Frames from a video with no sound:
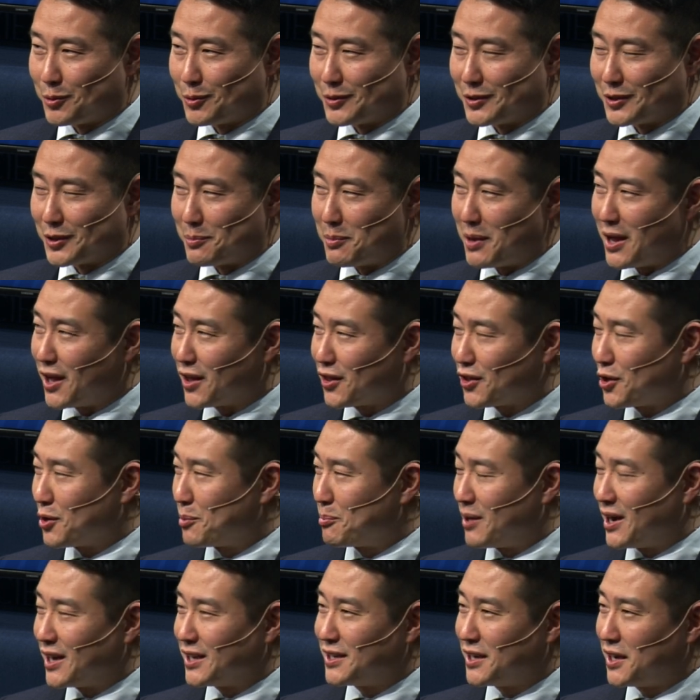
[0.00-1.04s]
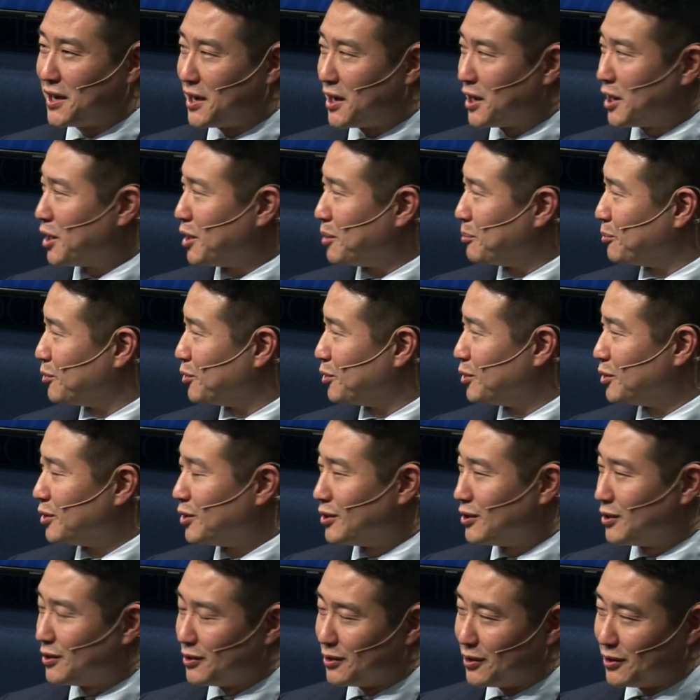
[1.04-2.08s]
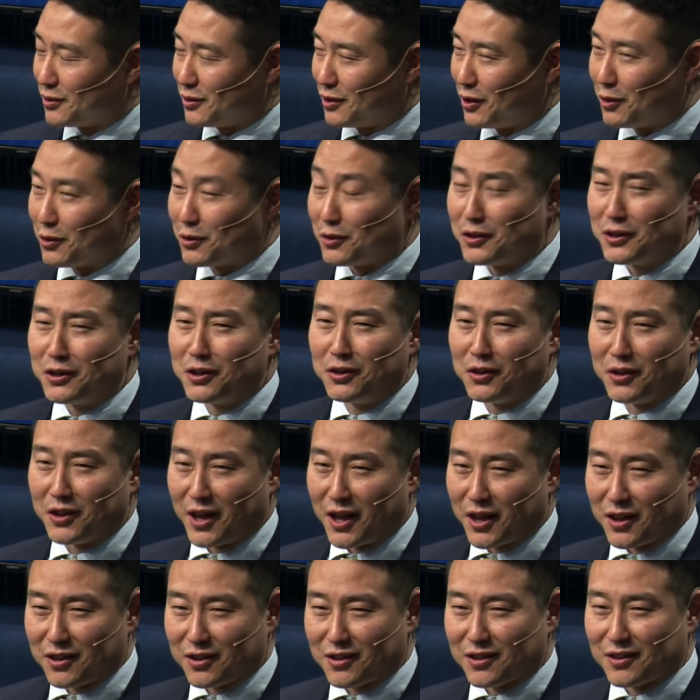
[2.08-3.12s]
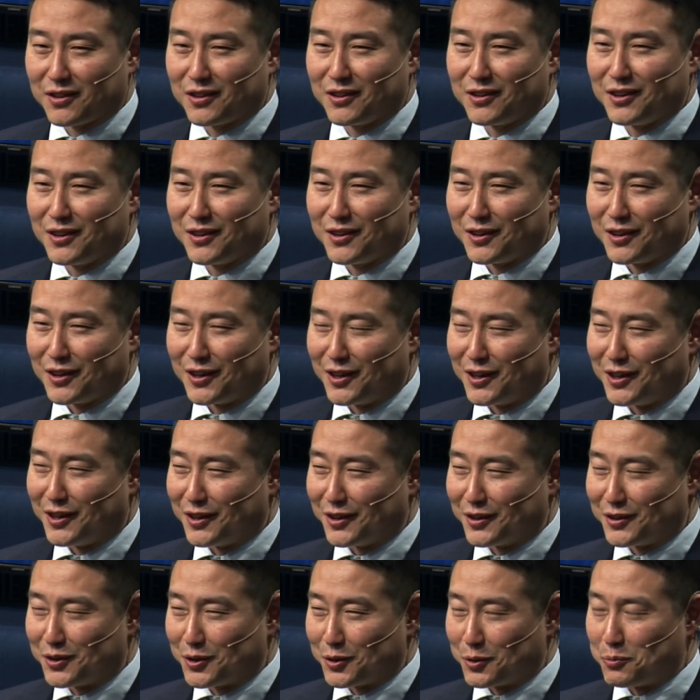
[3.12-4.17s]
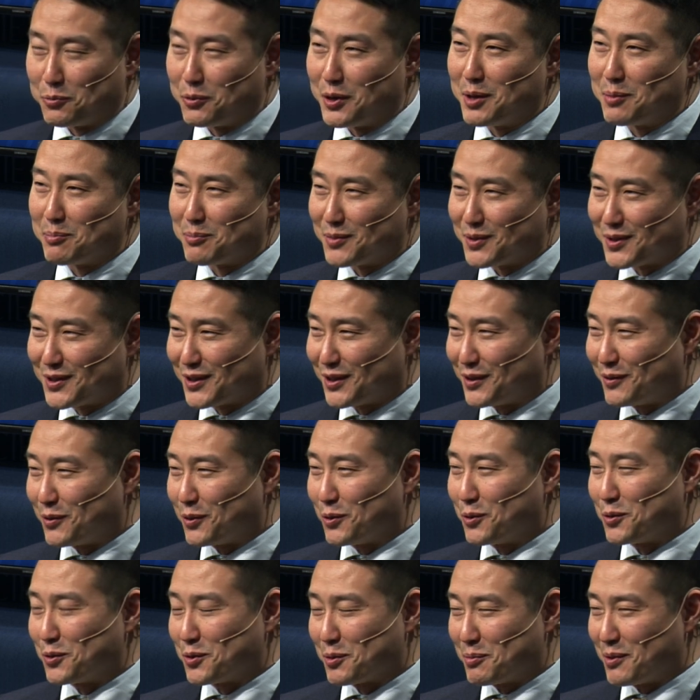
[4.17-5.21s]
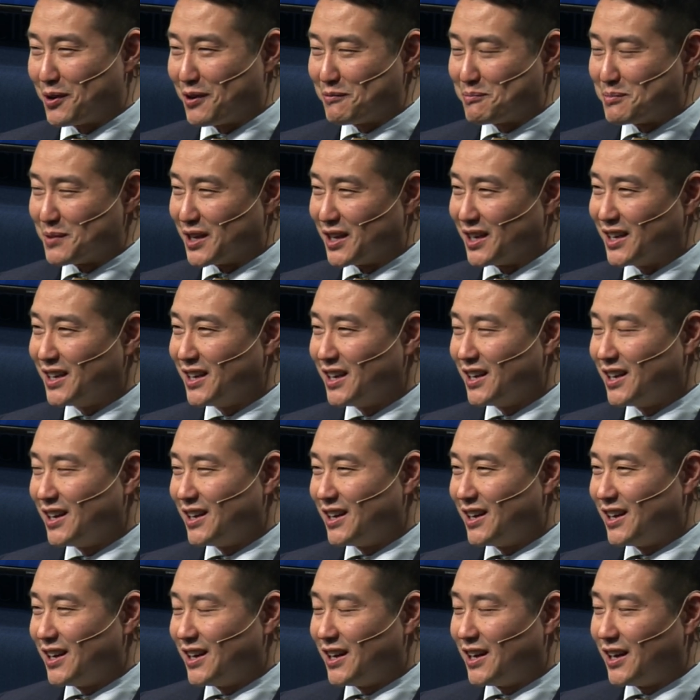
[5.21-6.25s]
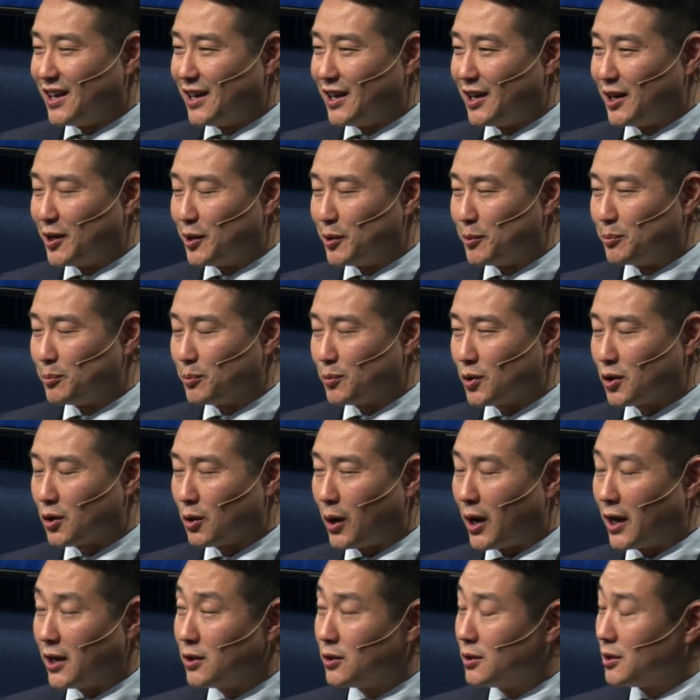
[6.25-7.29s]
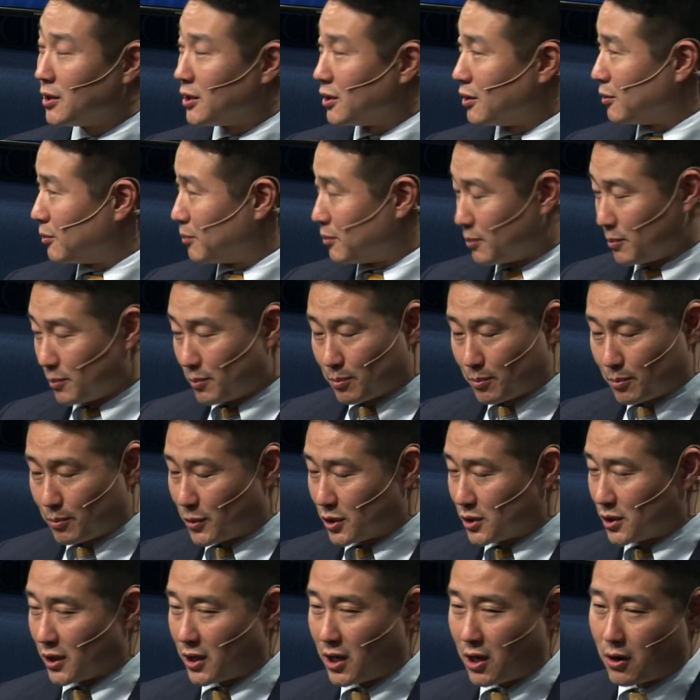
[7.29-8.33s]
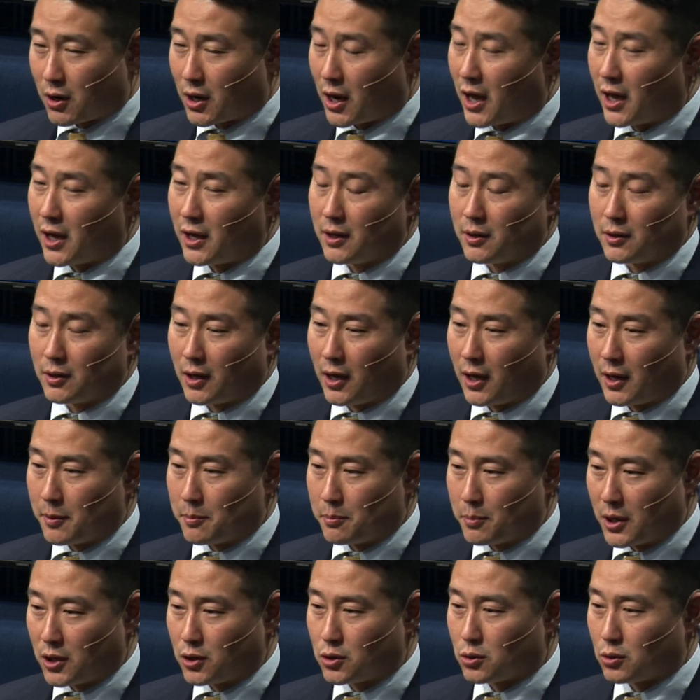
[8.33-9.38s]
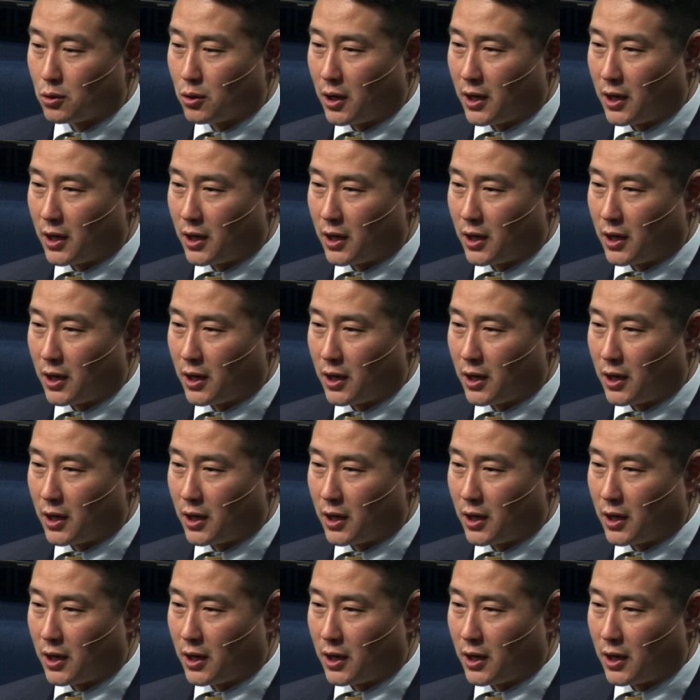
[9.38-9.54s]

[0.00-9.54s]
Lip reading: demands on my time are a little less to the whims of those above me. So I, you know, much like Karen, I make sure